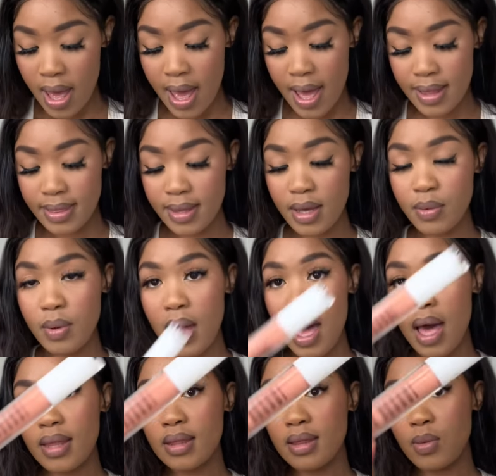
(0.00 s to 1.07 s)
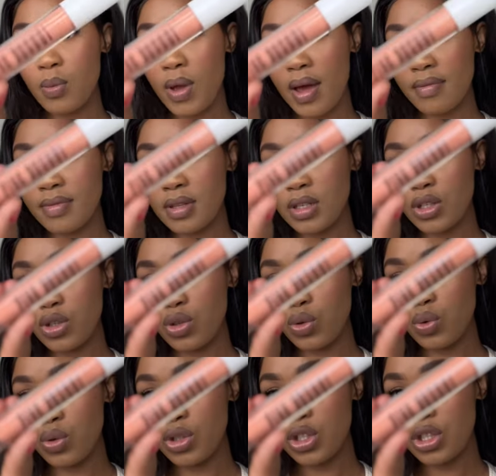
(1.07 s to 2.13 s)
and then we have this
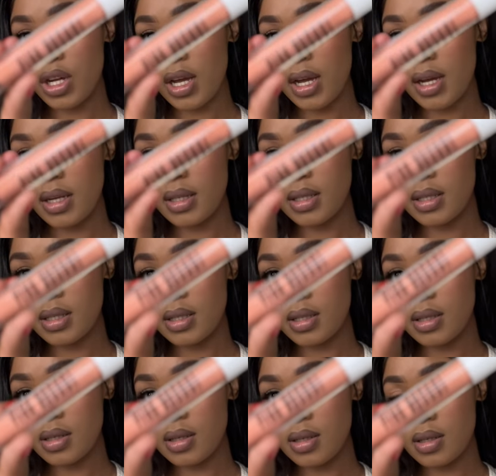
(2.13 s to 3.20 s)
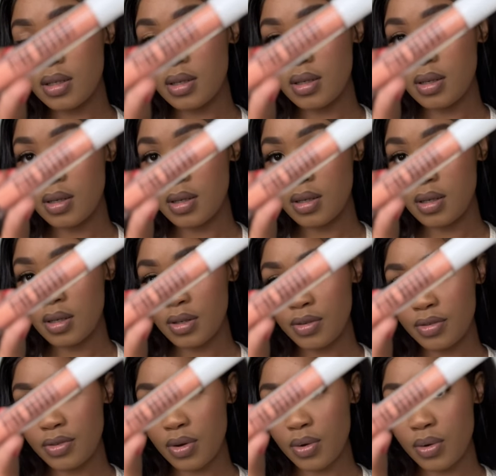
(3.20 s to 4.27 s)
nude shade,
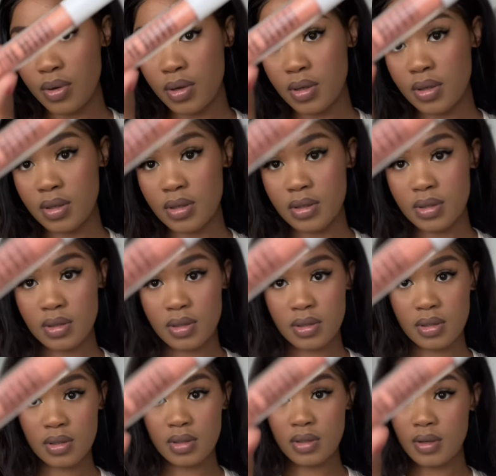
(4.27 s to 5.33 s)
focus,